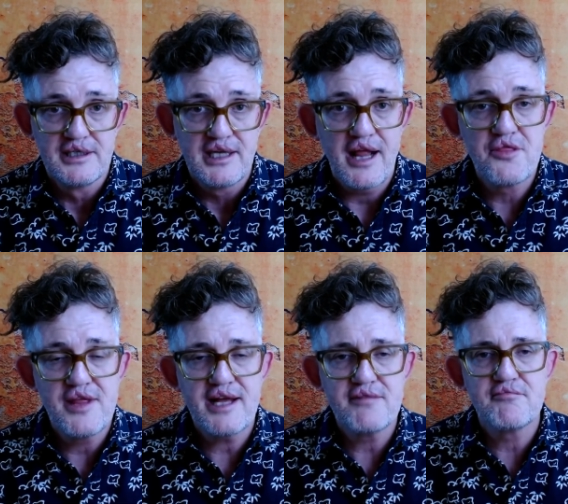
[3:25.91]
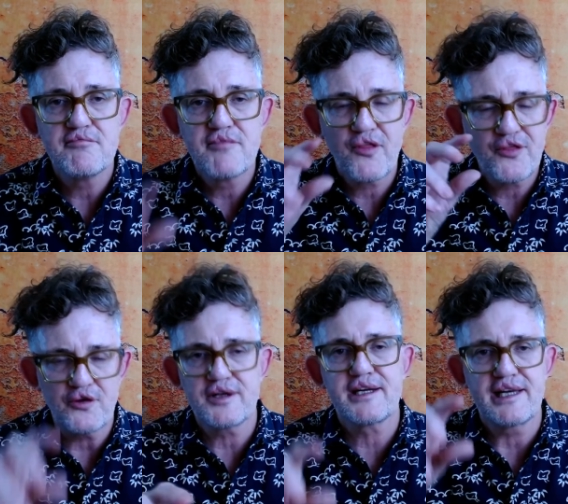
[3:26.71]
and then
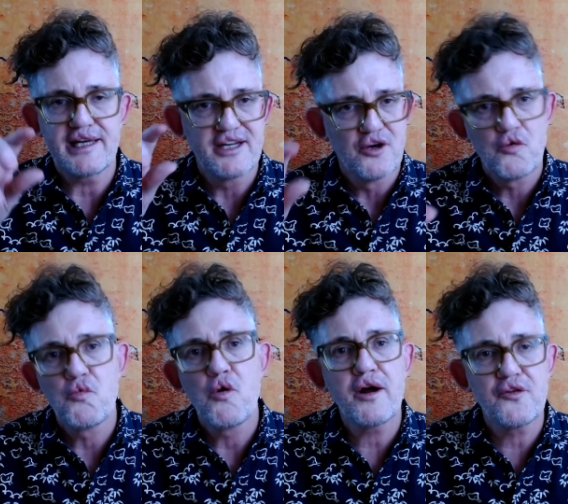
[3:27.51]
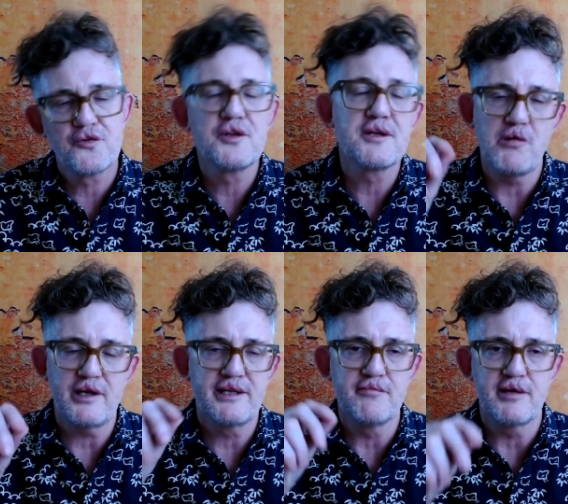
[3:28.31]
methodically work through the
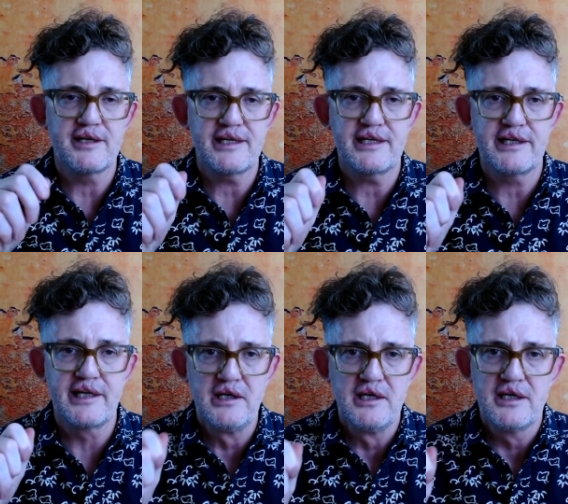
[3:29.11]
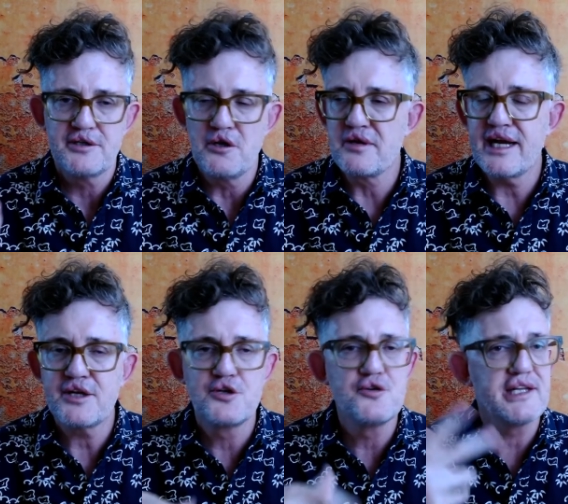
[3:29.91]
possibilities. Don't get
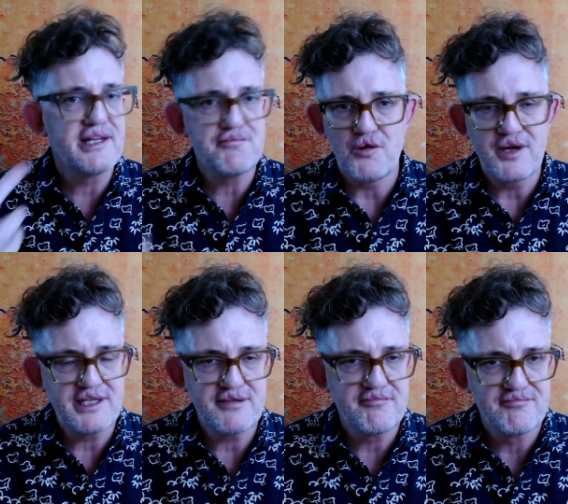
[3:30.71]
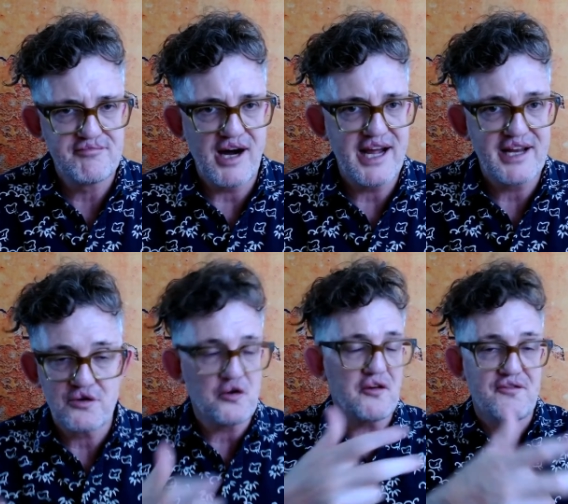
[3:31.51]
too disappointed by
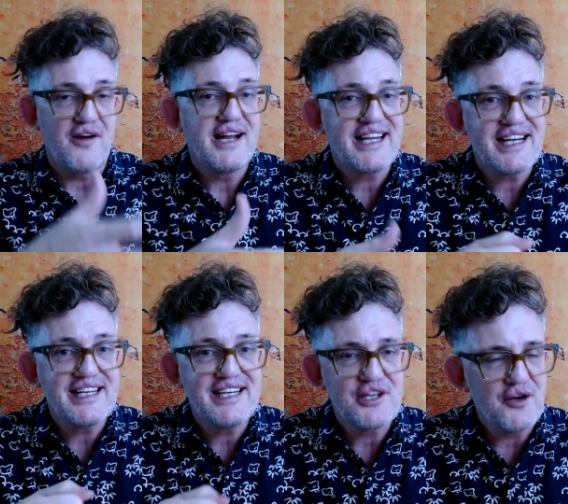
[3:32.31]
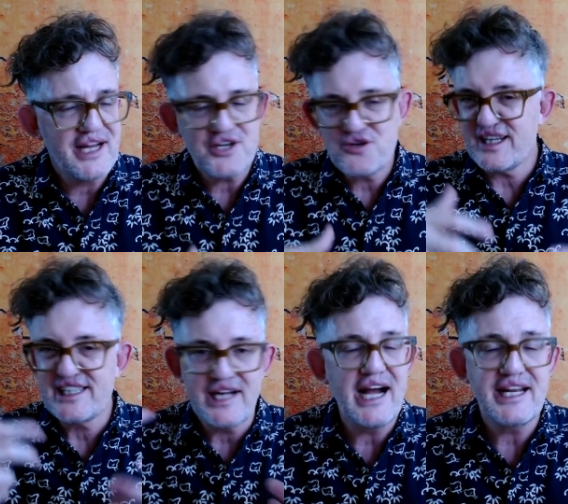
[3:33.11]
not finding any. Don't get too
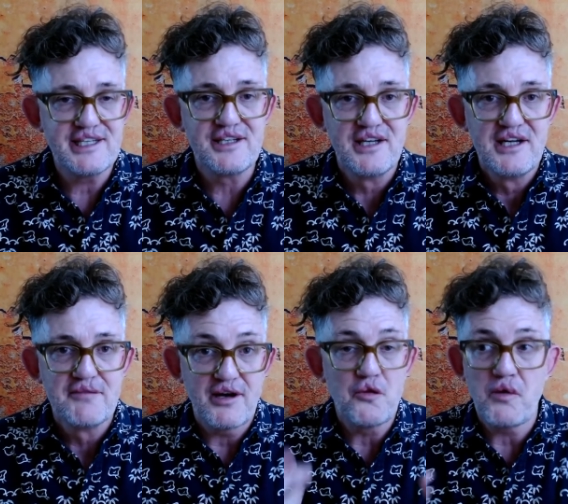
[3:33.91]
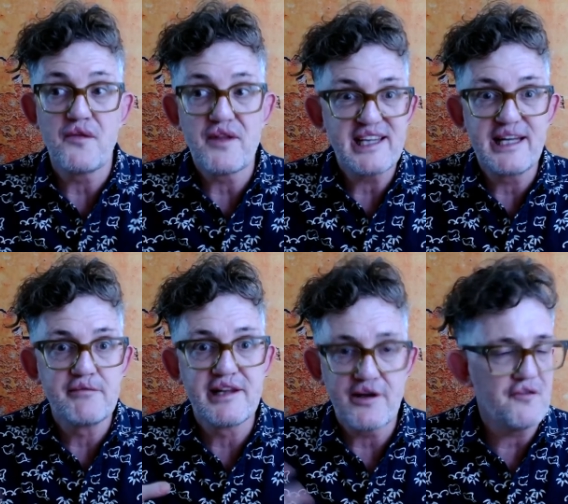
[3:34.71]
excited by the one that seems
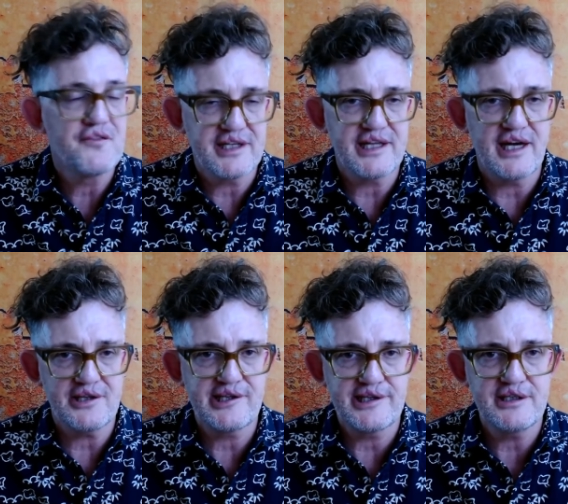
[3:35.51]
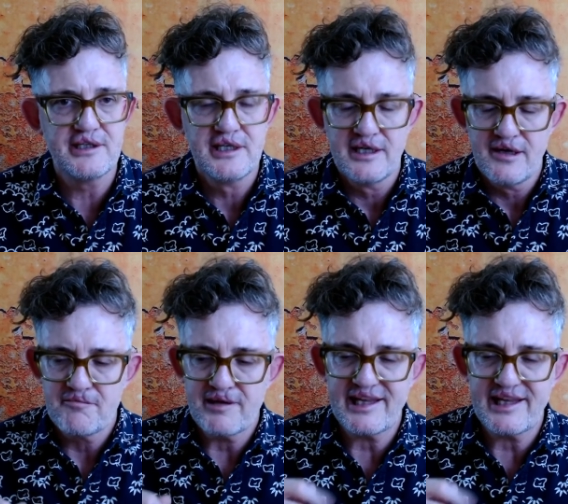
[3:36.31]
the obvious answer, but it's